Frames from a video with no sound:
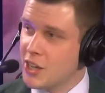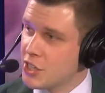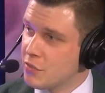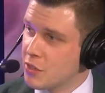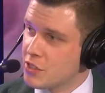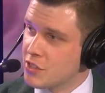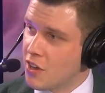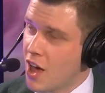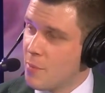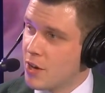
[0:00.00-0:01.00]
IG versus
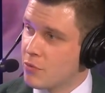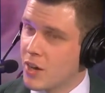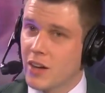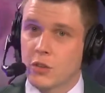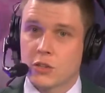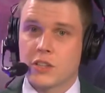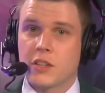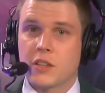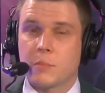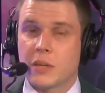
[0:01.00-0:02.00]
IME, if we had looked at
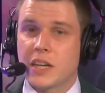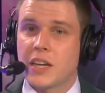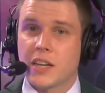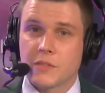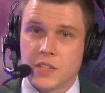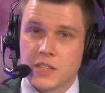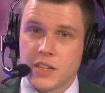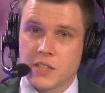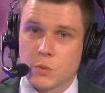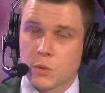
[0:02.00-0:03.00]
it at the beginning of the
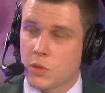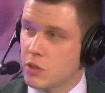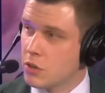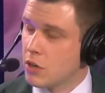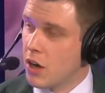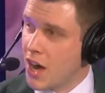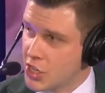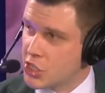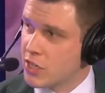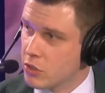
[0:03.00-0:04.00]
season, we would have thought
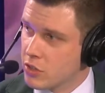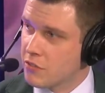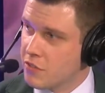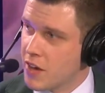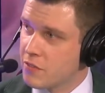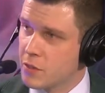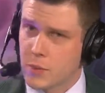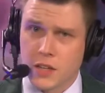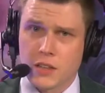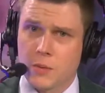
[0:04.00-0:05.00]
IG looking
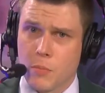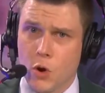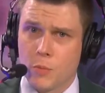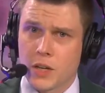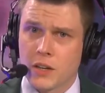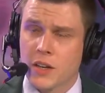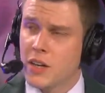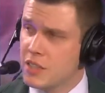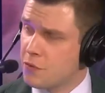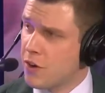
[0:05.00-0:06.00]
favored. But at the moment,
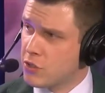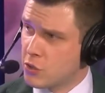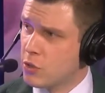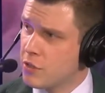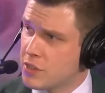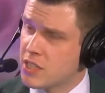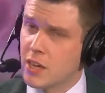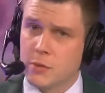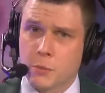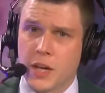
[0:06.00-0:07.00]
as far as all of the
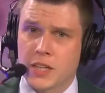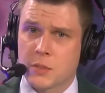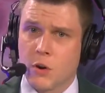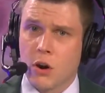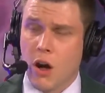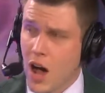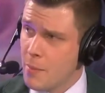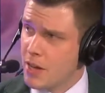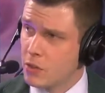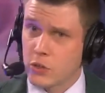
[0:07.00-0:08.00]
teams playing tomorrow,
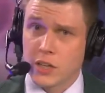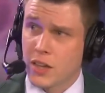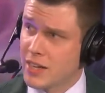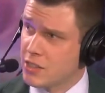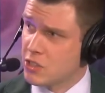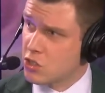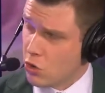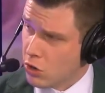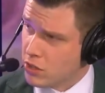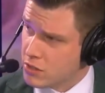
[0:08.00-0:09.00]
IME looking like the
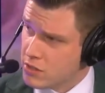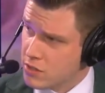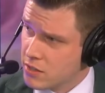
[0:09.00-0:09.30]
strongest.